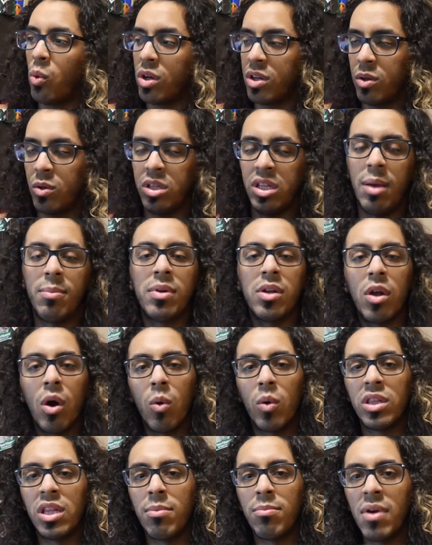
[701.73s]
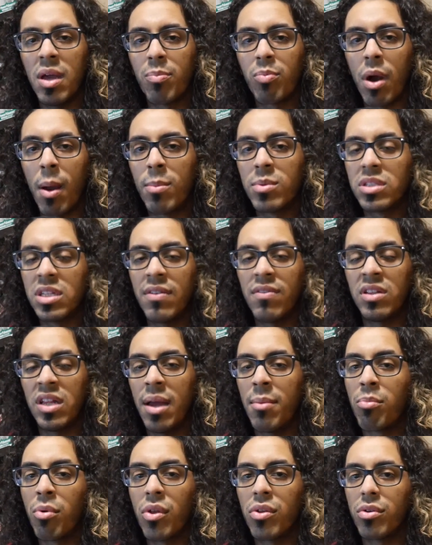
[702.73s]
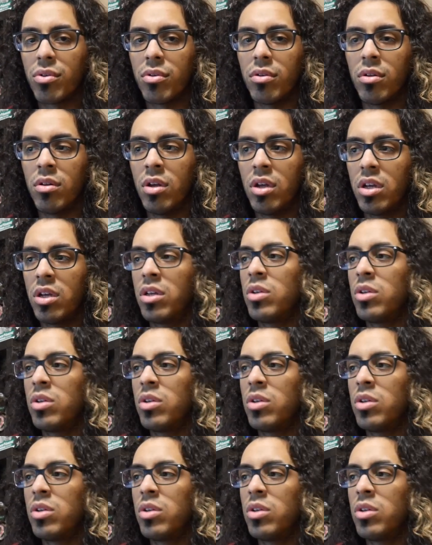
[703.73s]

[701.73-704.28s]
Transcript: let me know when they make Promise Neverland Brotherhood.